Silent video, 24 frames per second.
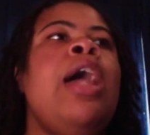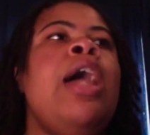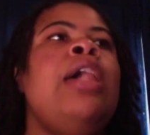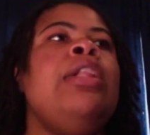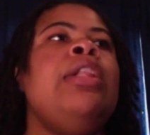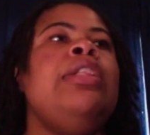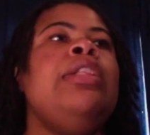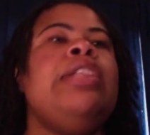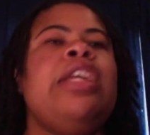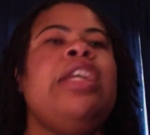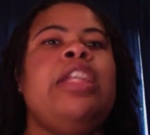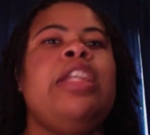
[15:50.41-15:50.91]

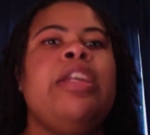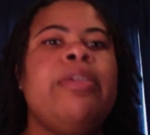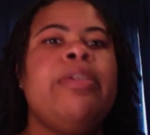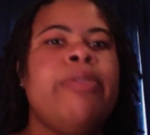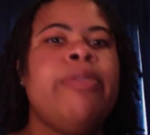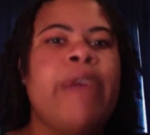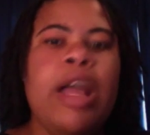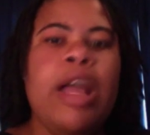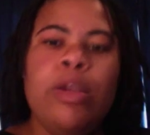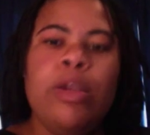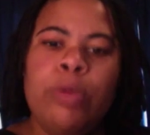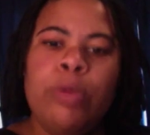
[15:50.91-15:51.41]
they didn't
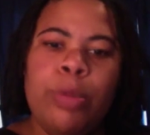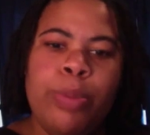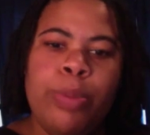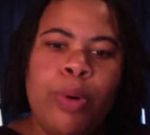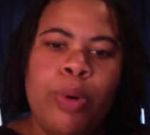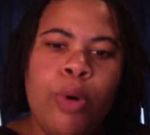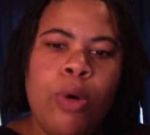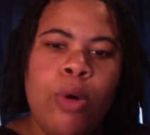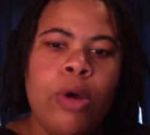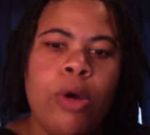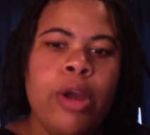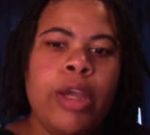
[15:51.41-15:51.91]
file a
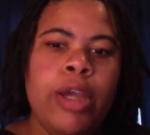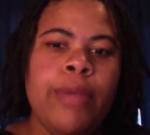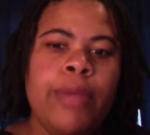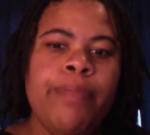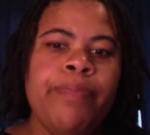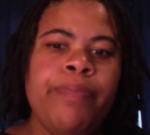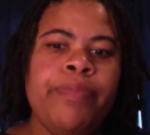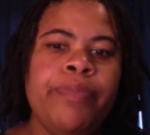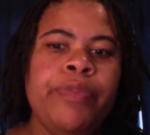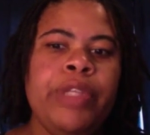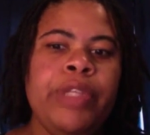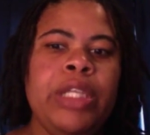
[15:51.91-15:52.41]
report
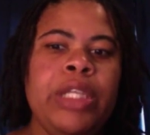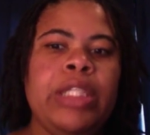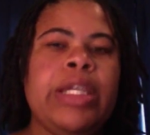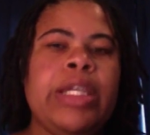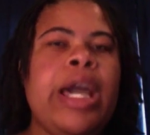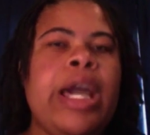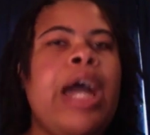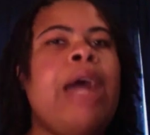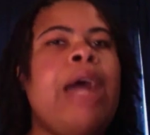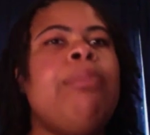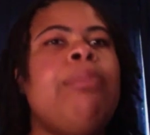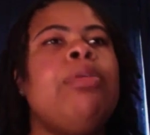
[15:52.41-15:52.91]
this
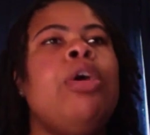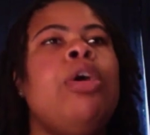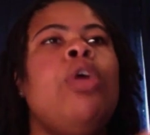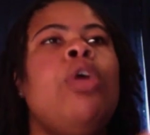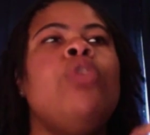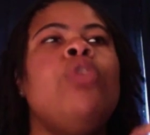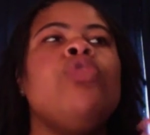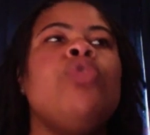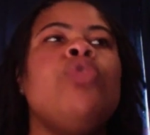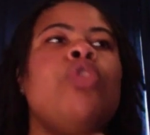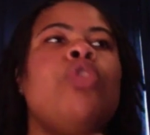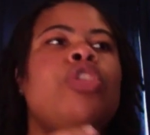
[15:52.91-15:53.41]
cop
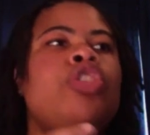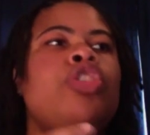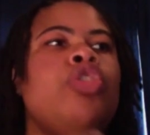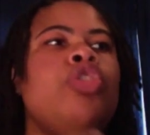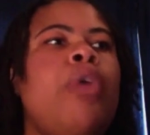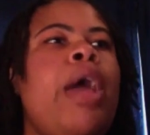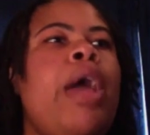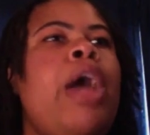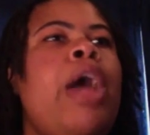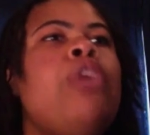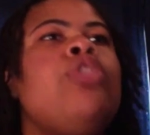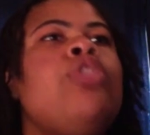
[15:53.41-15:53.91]
goes on
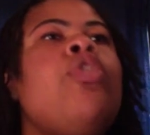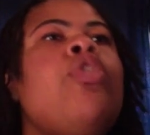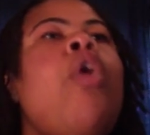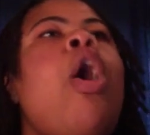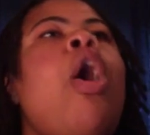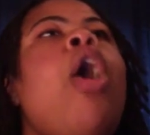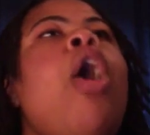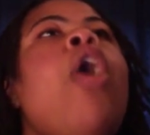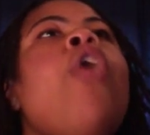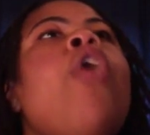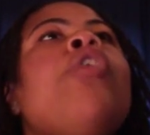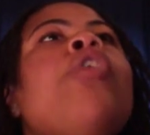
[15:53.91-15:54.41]
trial. So
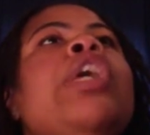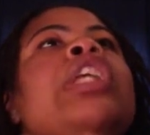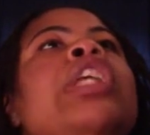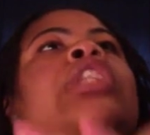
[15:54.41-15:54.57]
all his